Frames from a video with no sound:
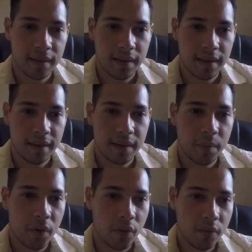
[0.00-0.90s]
and the
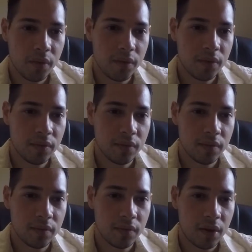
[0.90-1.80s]

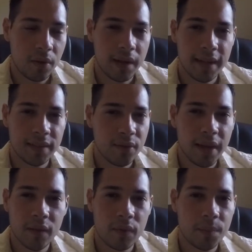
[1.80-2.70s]
bonus. Oh, and I do
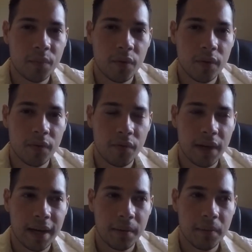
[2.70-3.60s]
get
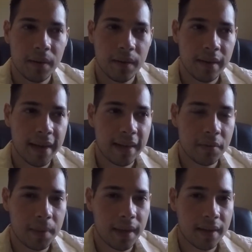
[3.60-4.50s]
1.5 cash
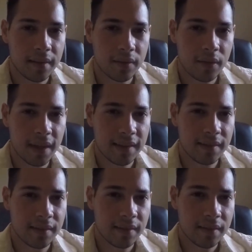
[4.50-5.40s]
back, so
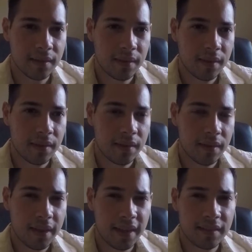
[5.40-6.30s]
that's
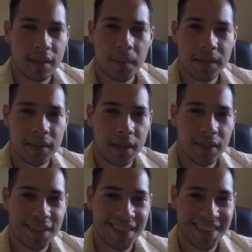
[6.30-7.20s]
like
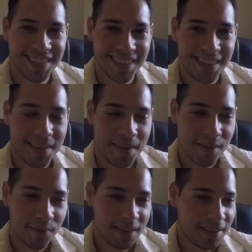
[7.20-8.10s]
$7,
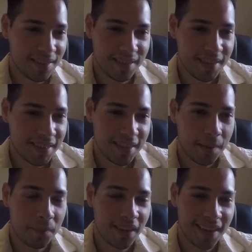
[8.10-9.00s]
which is
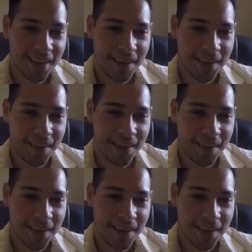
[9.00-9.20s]
something.